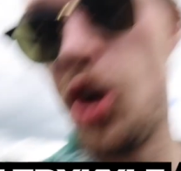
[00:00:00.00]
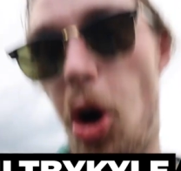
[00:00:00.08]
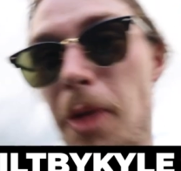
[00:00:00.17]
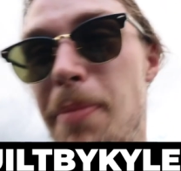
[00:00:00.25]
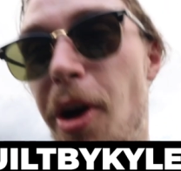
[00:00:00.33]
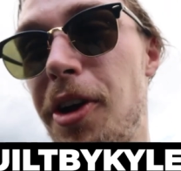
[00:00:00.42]

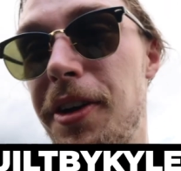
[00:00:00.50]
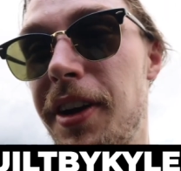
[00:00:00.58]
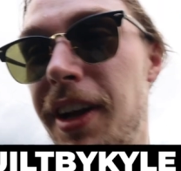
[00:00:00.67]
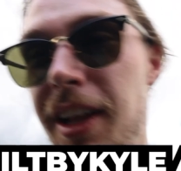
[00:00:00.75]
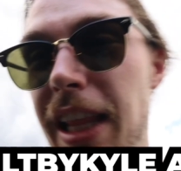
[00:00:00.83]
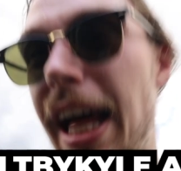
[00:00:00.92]
God mode.
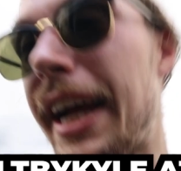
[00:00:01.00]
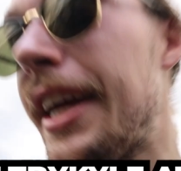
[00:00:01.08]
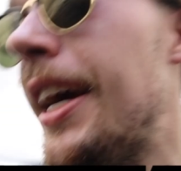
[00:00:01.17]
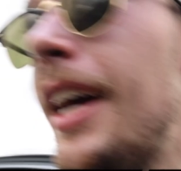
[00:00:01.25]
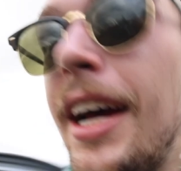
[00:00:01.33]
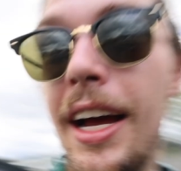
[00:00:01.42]
Like,
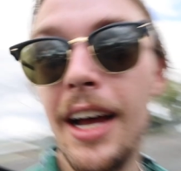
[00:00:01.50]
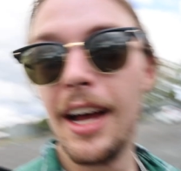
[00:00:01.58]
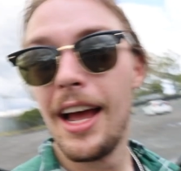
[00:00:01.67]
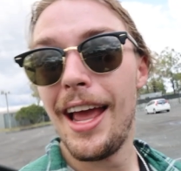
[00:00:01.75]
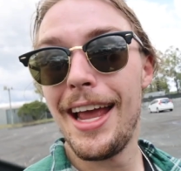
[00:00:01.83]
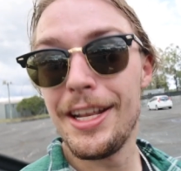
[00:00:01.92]

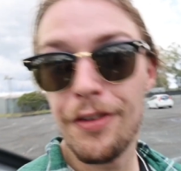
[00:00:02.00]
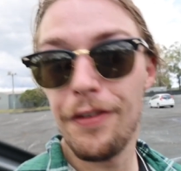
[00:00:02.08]
it's